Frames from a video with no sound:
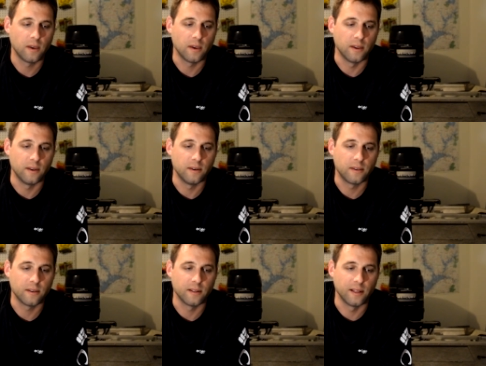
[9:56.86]
And
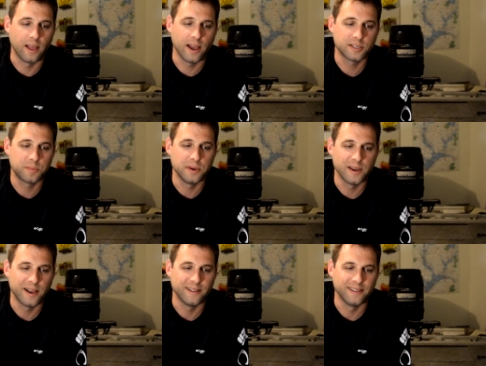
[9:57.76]
last but
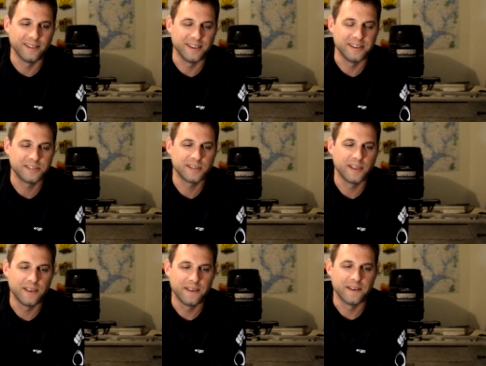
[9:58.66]
not least,
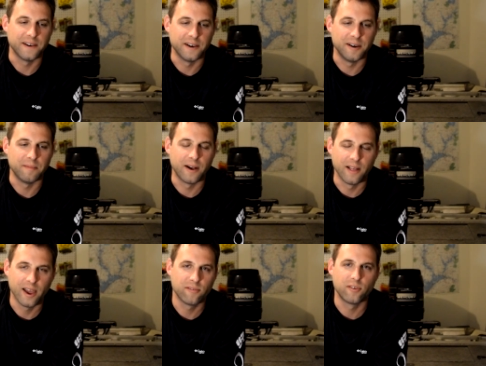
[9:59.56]
I'll
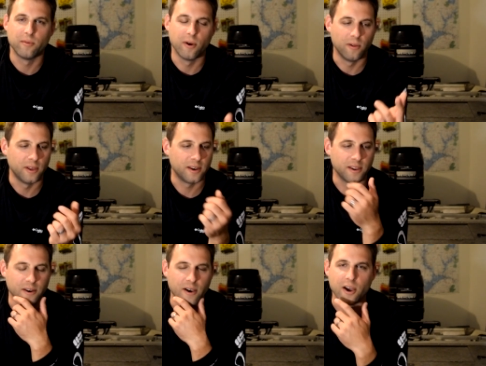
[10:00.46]
have to roll it.
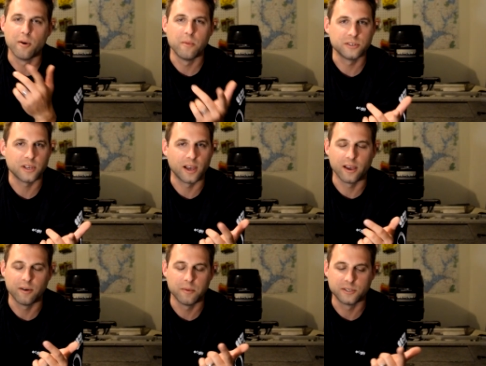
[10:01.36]
You know, I
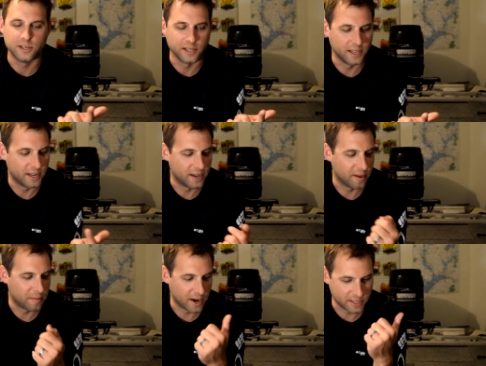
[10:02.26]
almost deleted it, but I